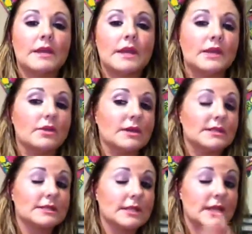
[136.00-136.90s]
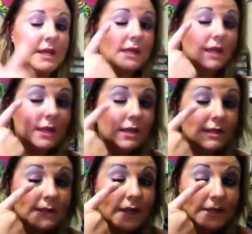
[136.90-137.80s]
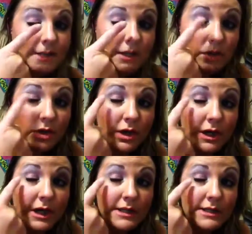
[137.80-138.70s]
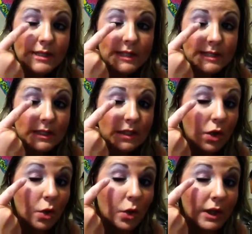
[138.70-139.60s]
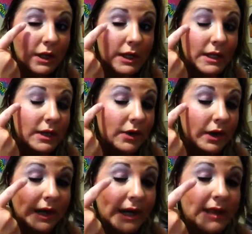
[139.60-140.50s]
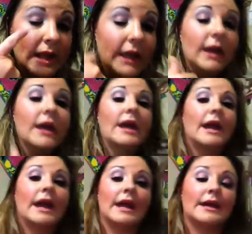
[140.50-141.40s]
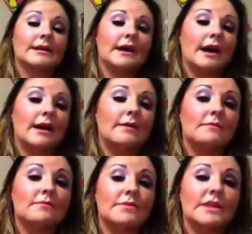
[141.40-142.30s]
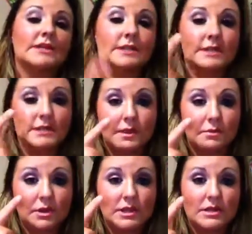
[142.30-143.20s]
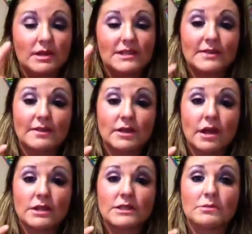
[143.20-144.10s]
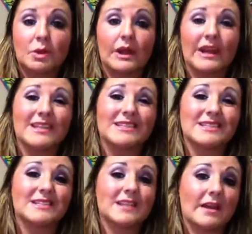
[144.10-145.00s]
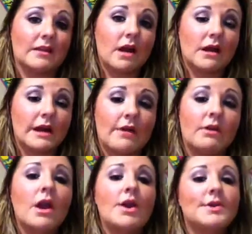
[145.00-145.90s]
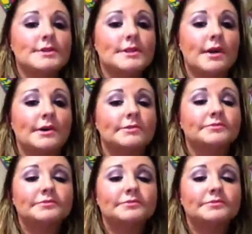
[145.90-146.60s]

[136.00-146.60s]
you can see that there's not a single crease. It doesn't look oily or anything. And I put this on at 7 o'clock this morning, and it's 10 o'clock now. So